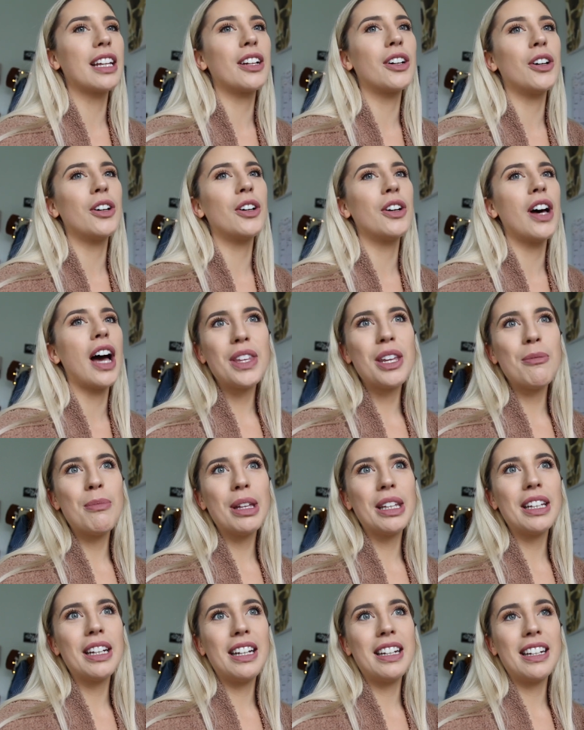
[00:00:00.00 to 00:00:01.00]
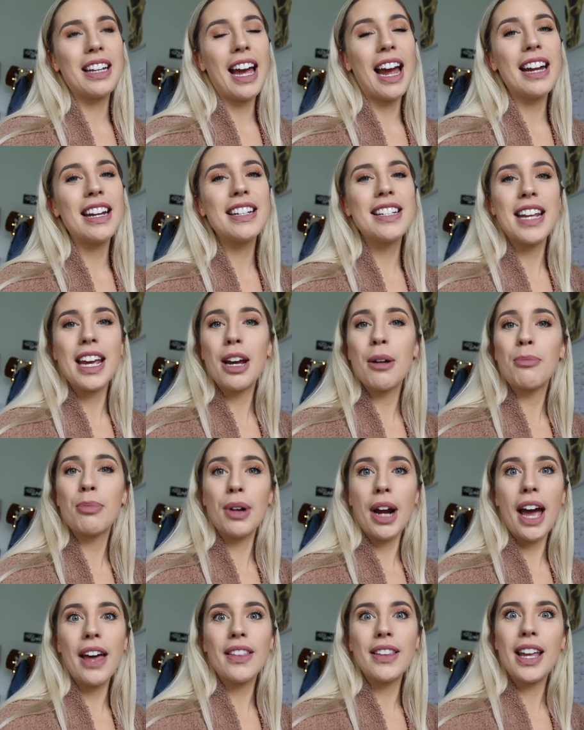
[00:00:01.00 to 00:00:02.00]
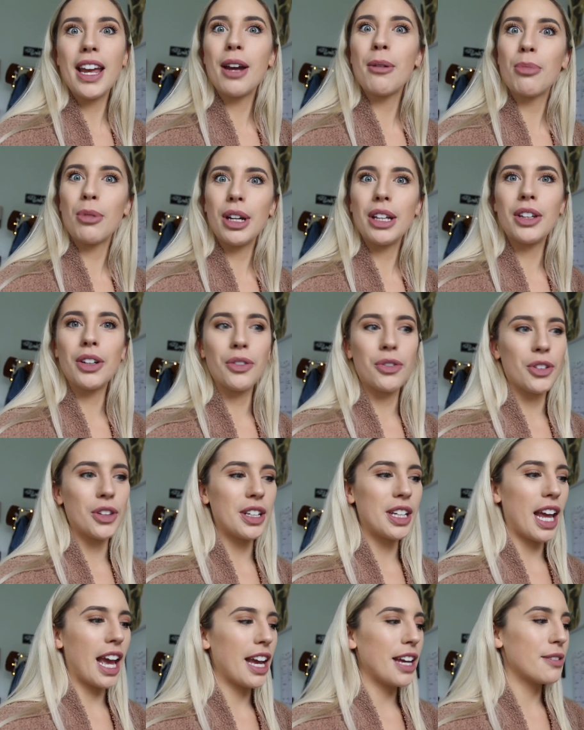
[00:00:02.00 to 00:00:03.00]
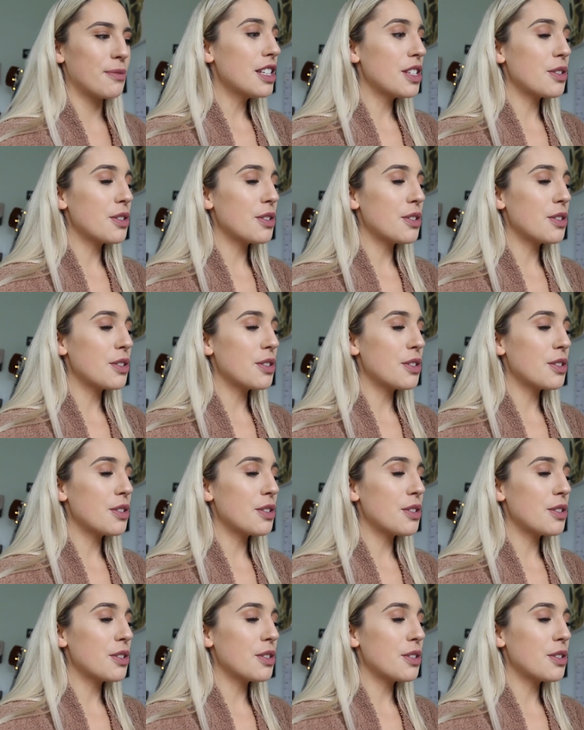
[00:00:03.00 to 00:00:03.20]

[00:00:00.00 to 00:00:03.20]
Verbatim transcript: little, the ability to kind of take a breath, take a breather for the day.